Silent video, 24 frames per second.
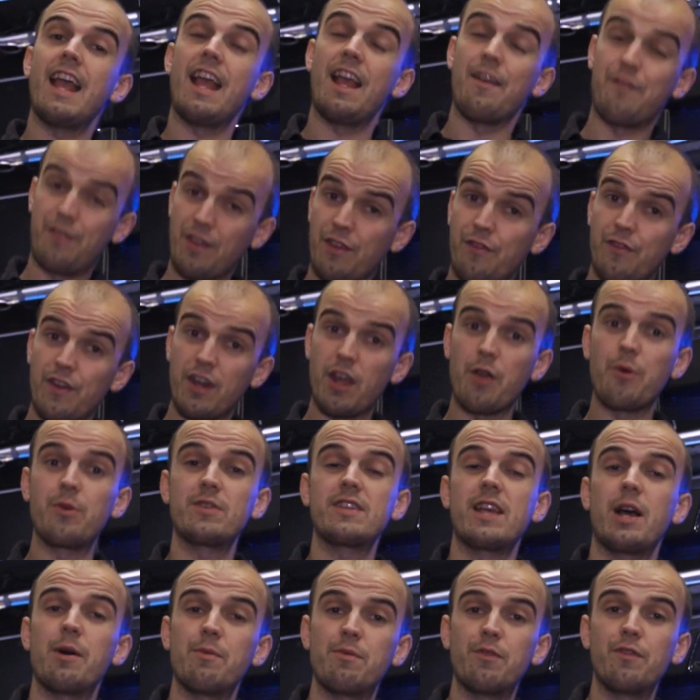If this video
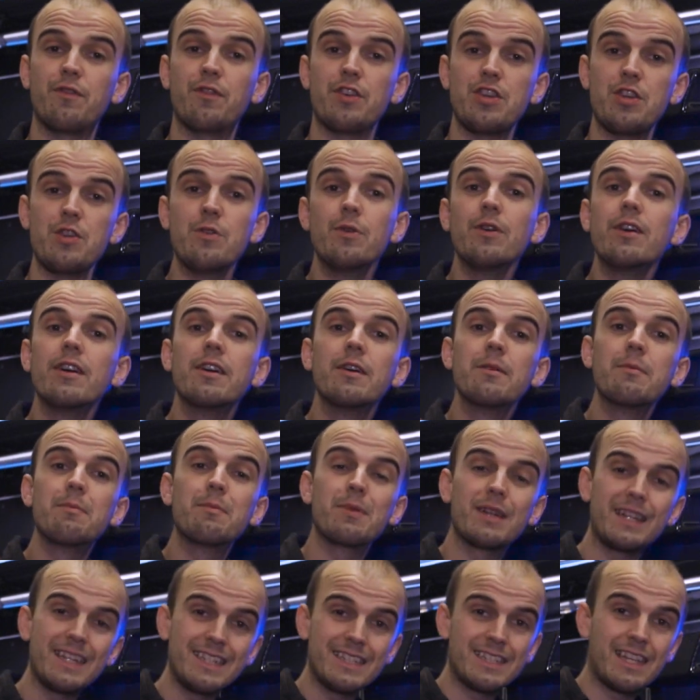was helpful for you,
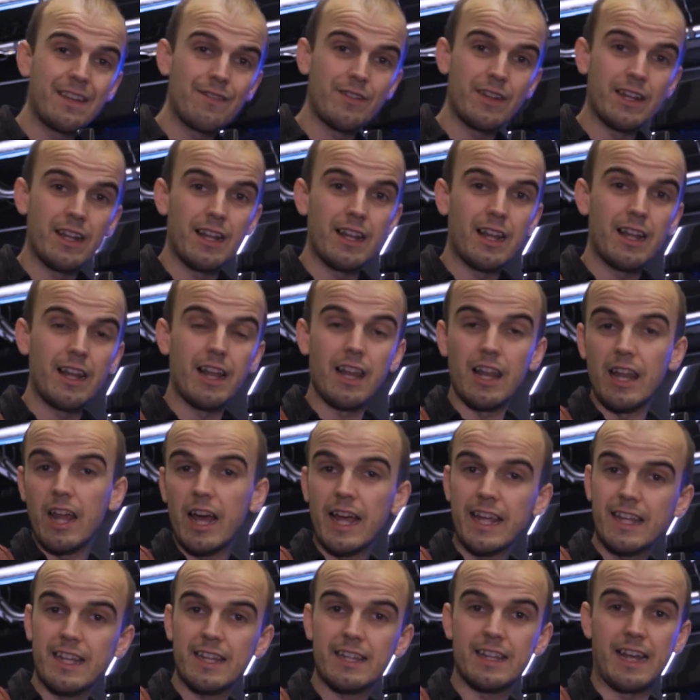please give it a
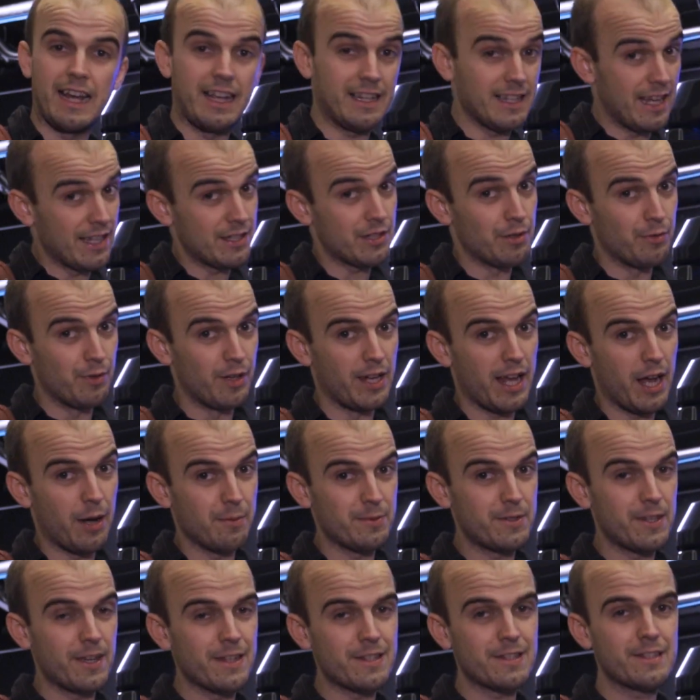like, that actually really
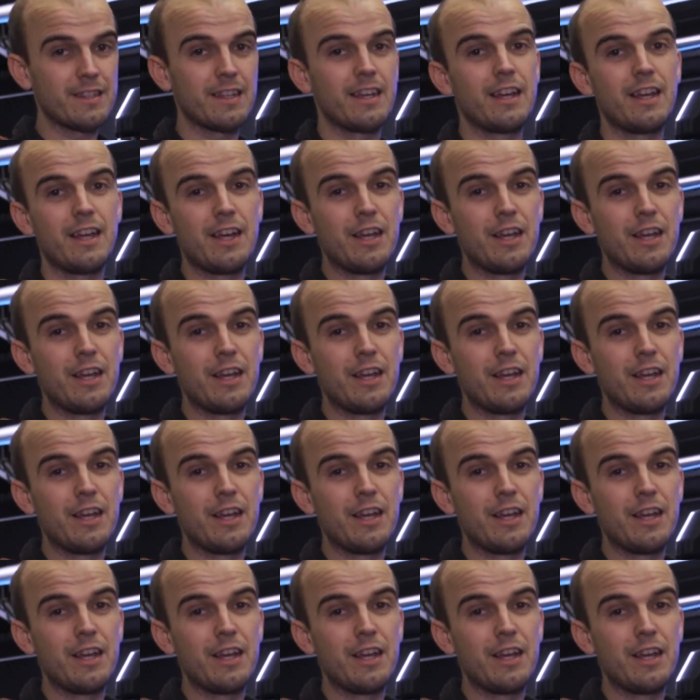helps us.